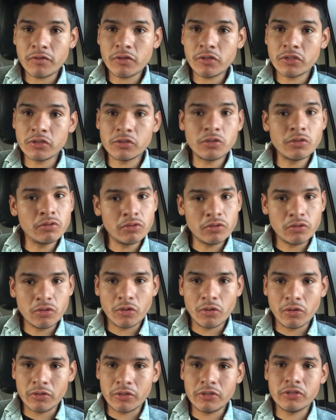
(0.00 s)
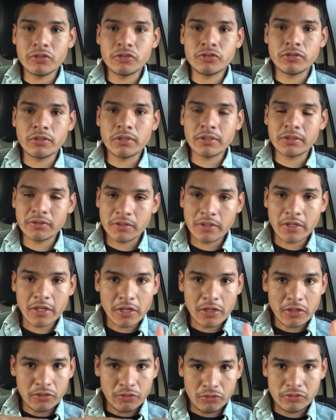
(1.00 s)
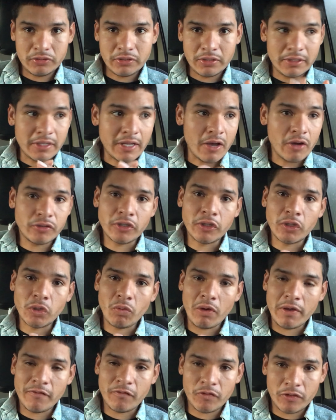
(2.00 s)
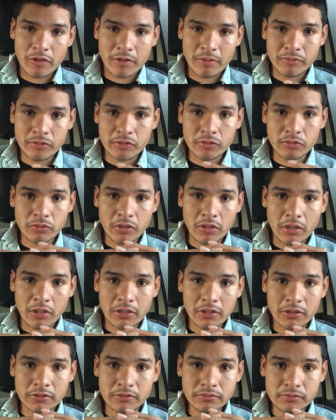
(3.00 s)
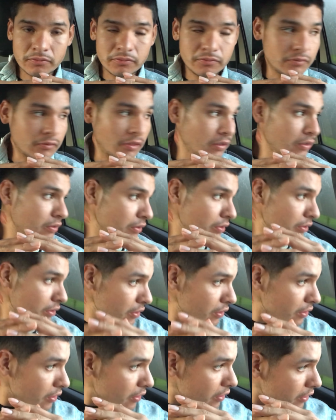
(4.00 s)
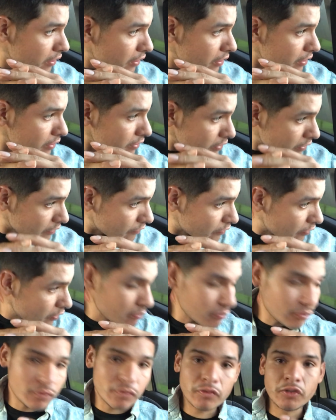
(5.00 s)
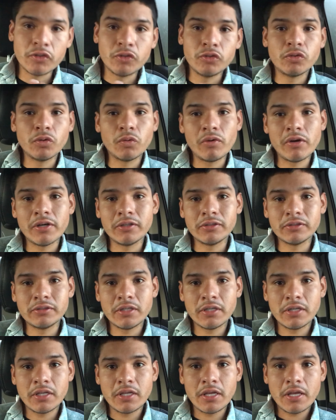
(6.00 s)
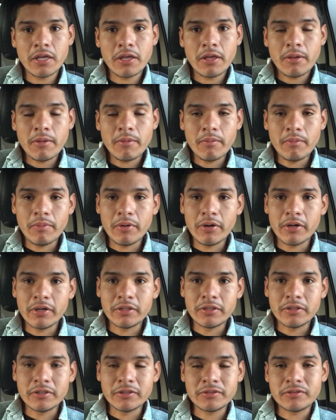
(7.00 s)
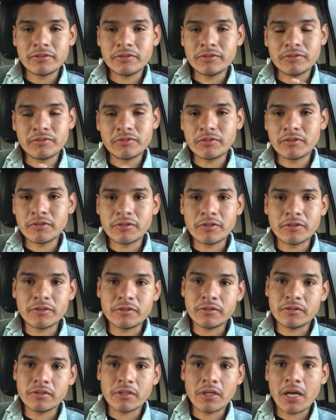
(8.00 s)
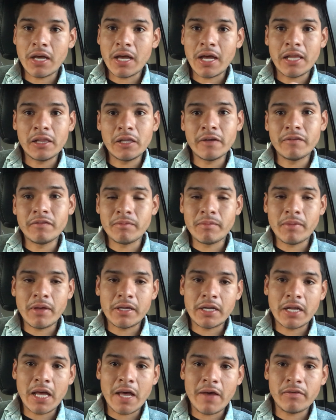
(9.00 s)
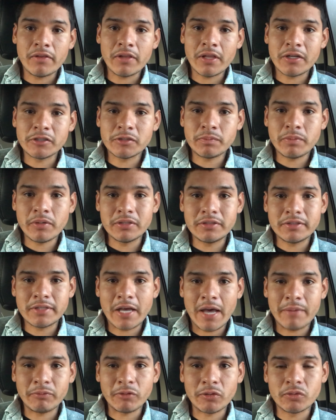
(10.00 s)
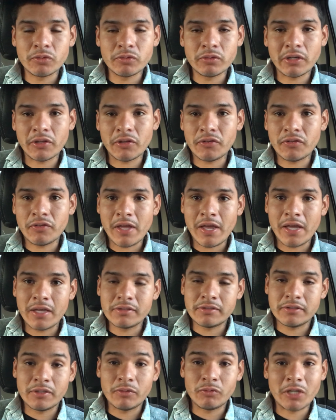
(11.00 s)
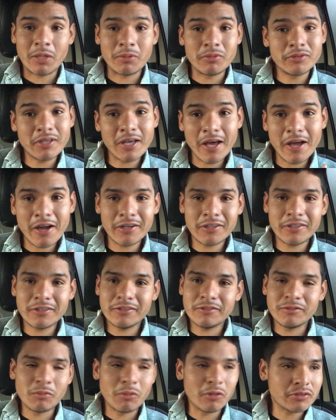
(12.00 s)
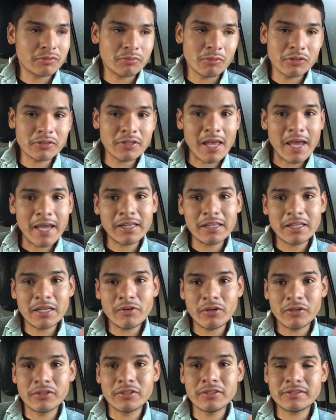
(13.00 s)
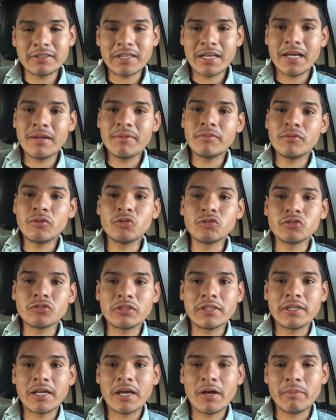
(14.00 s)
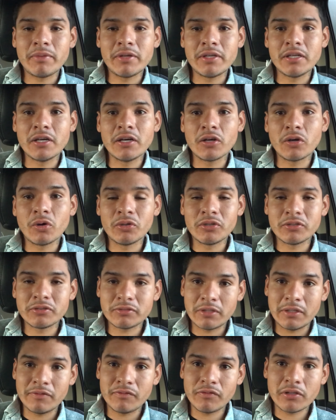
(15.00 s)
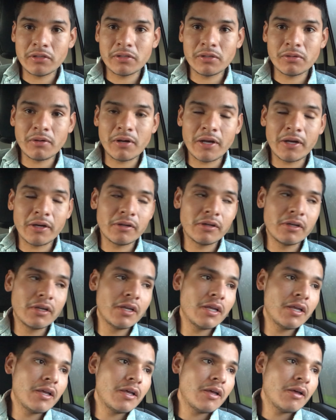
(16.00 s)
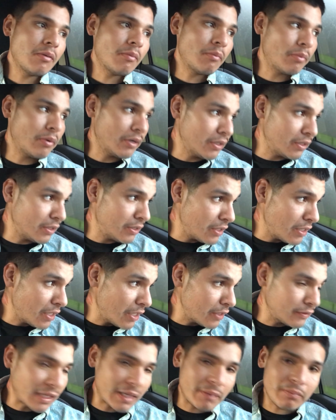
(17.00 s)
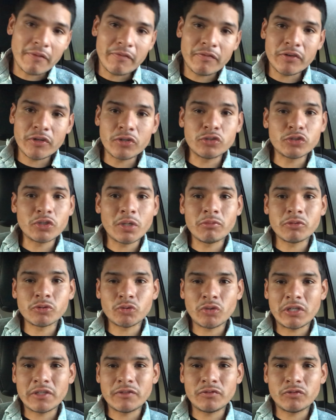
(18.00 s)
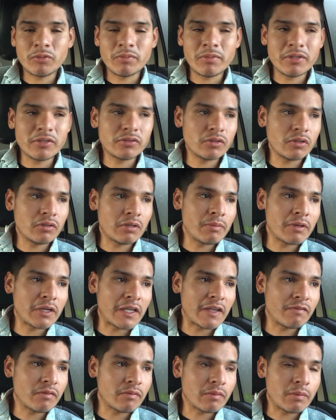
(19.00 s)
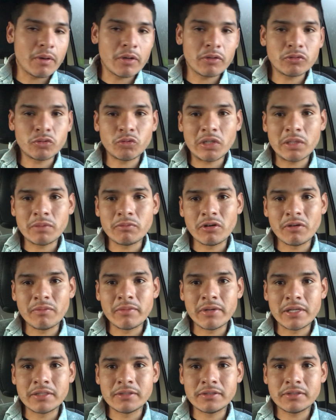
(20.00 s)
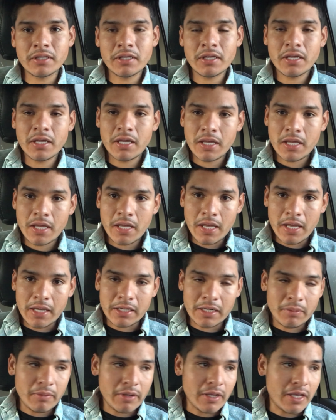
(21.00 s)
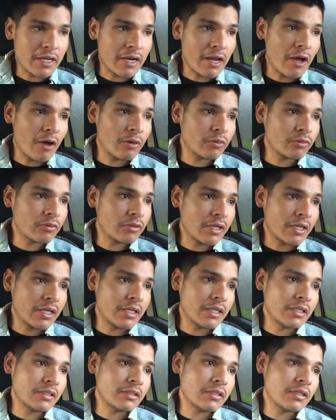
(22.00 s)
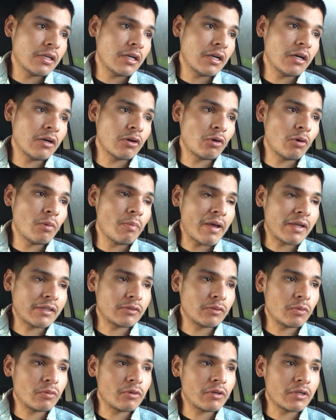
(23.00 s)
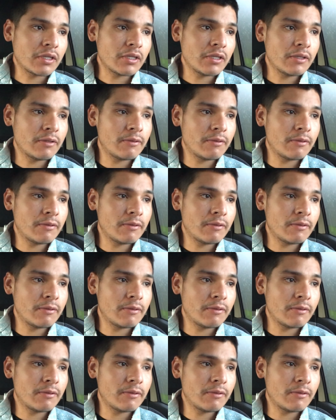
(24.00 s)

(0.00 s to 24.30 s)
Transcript: you to do, you go to your truck. You sit down and you wait for them to uh, get something for them to, for you to weld. But this, this, this I love it, man. I have a lot of spare time to do other things, and when I'm tired, most most likely around this time, usually I'll be uh, going to sleep for a little while. But I think my fitter is almost ready for me, so I'm gonna give him about twenty more minutes, and I'm gonna head out and I'll go back to work.